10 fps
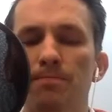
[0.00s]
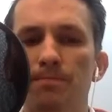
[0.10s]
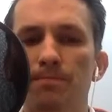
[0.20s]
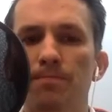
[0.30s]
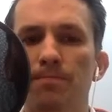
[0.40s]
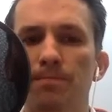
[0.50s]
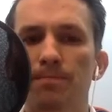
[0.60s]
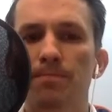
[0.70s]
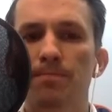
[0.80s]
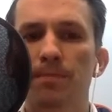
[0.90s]

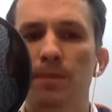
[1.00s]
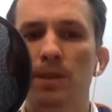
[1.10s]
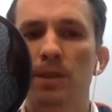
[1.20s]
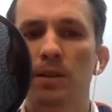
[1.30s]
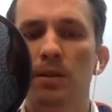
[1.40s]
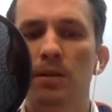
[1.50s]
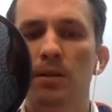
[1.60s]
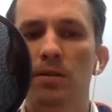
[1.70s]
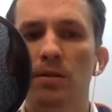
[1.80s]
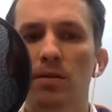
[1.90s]

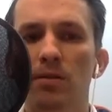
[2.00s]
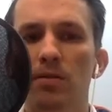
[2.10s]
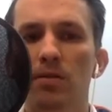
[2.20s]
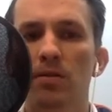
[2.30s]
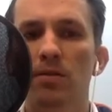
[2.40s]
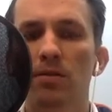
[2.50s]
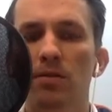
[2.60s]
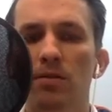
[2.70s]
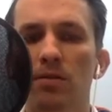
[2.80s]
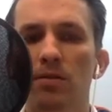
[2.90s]

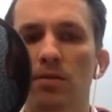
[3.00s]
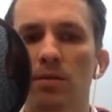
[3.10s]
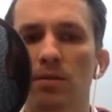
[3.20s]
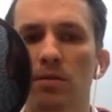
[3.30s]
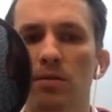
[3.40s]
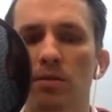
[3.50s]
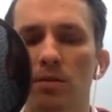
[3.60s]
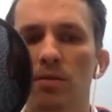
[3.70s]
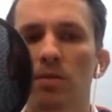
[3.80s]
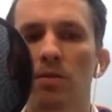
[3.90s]

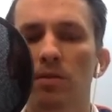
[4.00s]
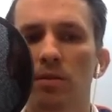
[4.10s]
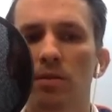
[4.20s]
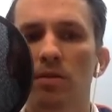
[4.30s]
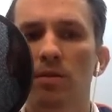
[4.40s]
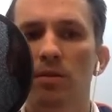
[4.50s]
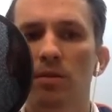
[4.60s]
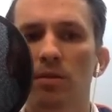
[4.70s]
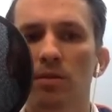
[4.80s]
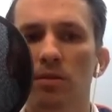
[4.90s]

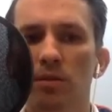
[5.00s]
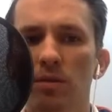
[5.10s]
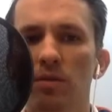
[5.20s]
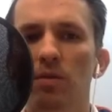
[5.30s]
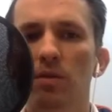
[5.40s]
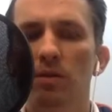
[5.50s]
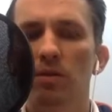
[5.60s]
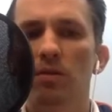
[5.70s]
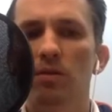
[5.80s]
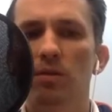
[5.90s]

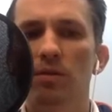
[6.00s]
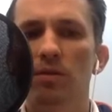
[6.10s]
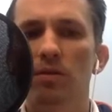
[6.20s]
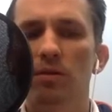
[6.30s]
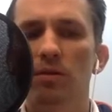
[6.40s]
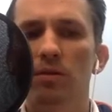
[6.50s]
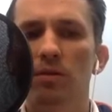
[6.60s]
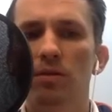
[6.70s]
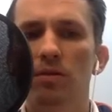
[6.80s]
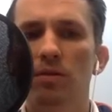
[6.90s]

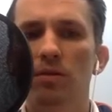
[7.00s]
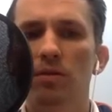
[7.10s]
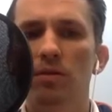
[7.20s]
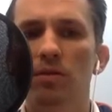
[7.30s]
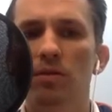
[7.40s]
[no speech]